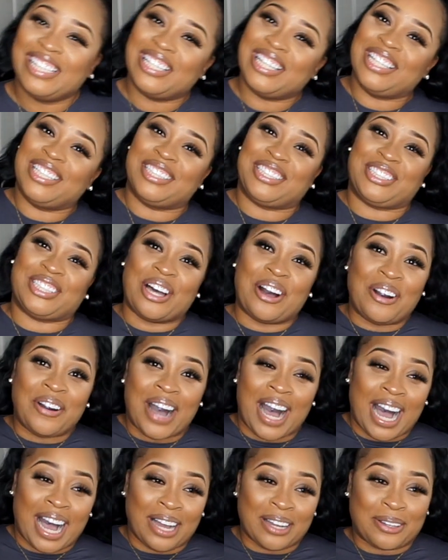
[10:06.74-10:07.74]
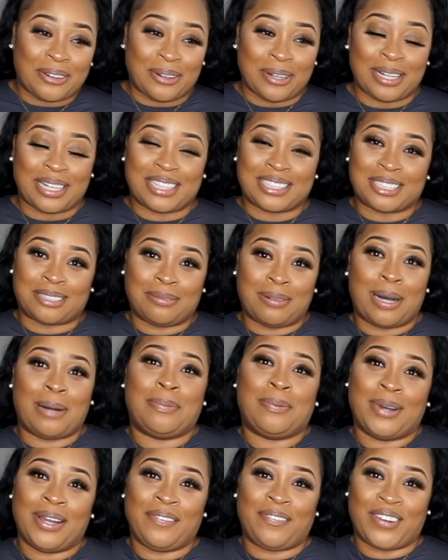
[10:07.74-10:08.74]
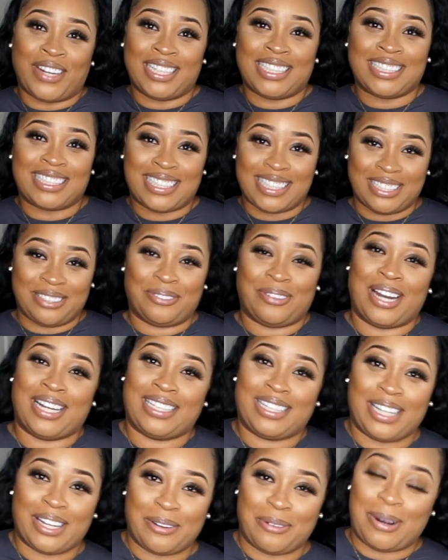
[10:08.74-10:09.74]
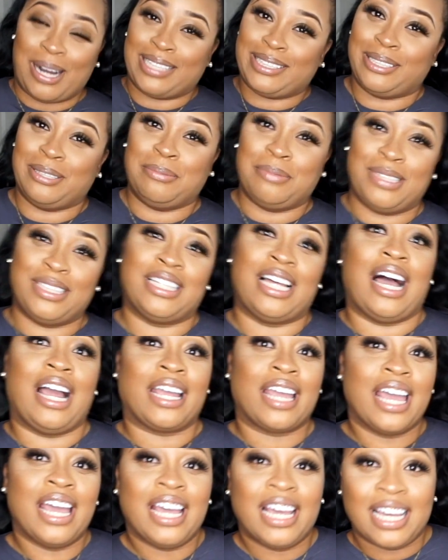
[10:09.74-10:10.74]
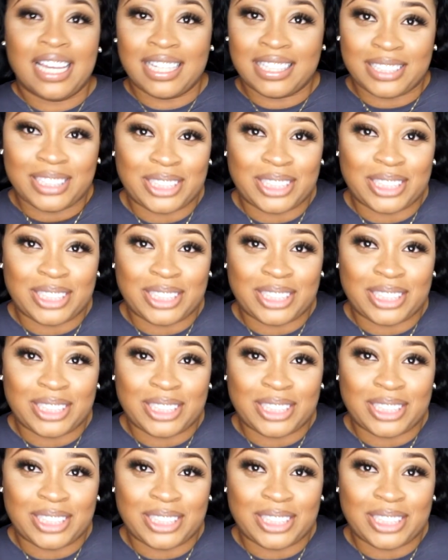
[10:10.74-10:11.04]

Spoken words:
It's so awkward because my boyfriend is sitting right there watching me. Like, he's